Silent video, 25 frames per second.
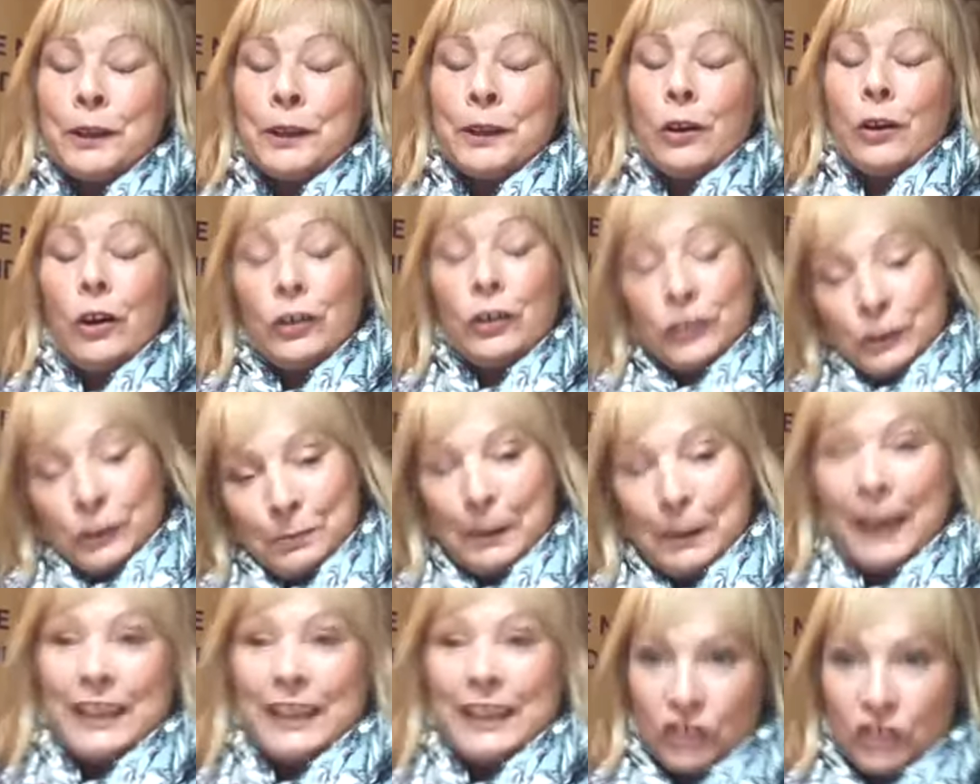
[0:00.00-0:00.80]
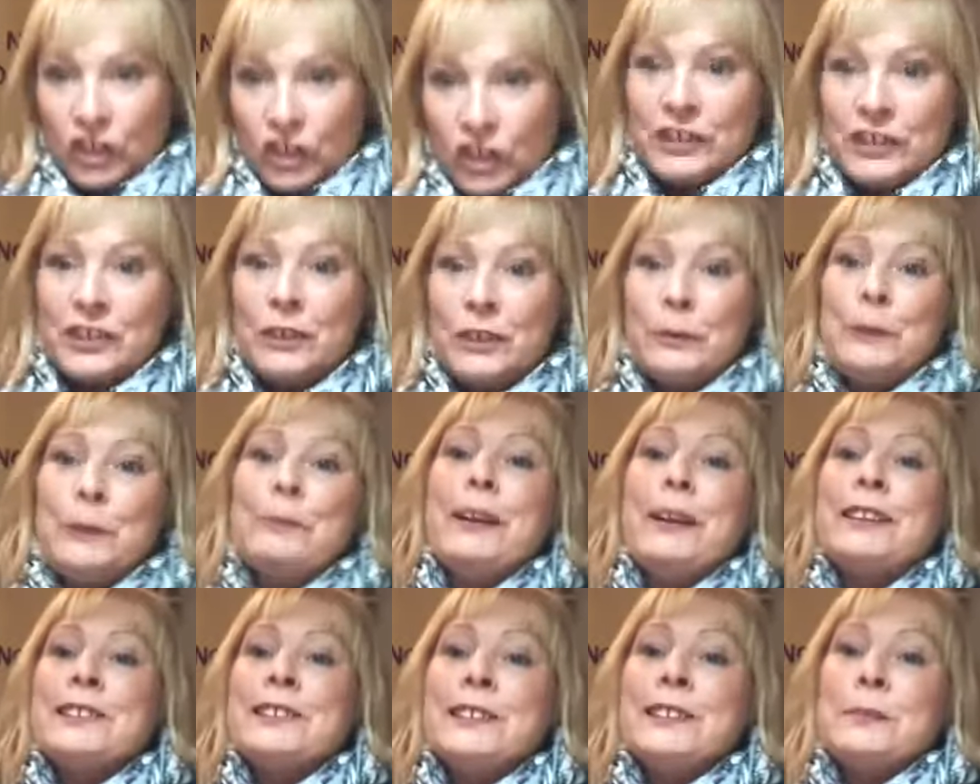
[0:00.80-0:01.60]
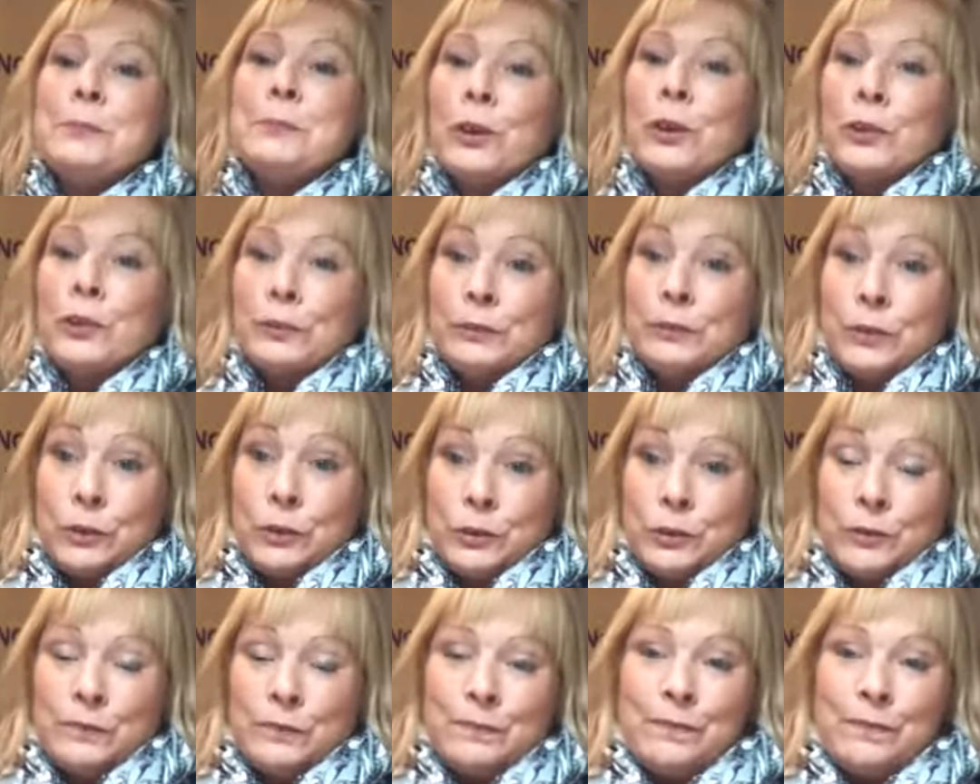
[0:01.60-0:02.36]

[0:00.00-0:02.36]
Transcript: occupation, so we rent it by the room.